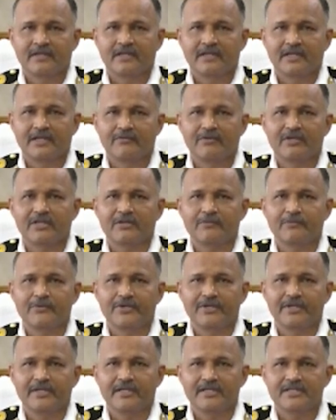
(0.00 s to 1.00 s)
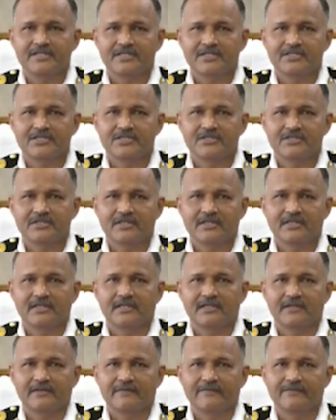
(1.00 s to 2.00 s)
Naval community at Station
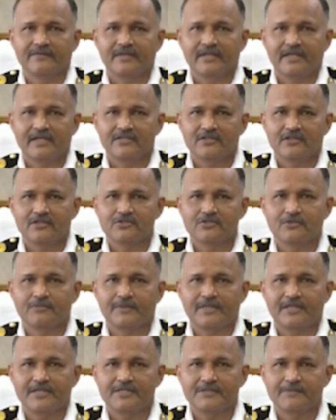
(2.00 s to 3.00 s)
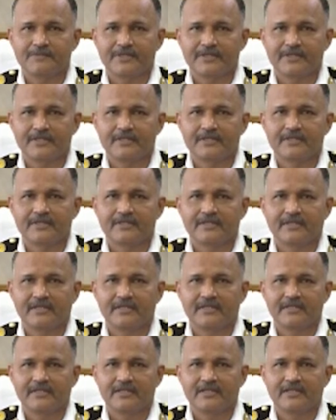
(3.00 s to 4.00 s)
Chilka has also participated
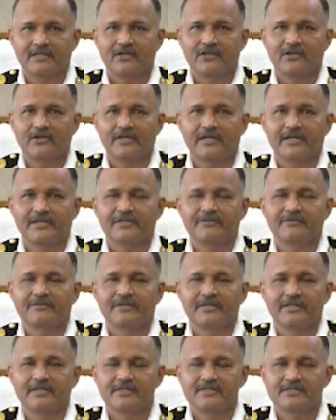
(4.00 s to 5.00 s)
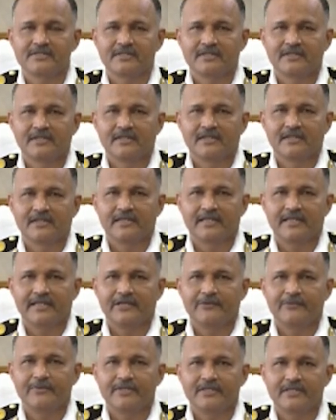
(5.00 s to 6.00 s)
in the year-long activities that
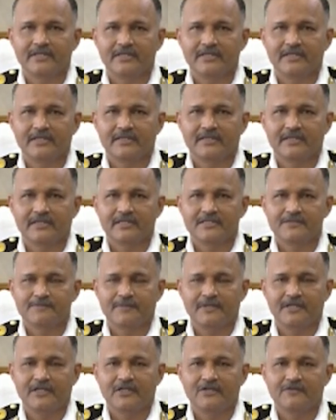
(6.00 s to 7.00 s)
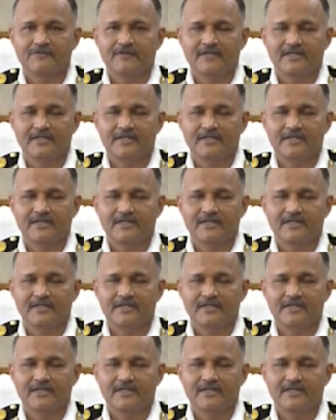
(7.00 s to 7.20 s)
have been conducted as part of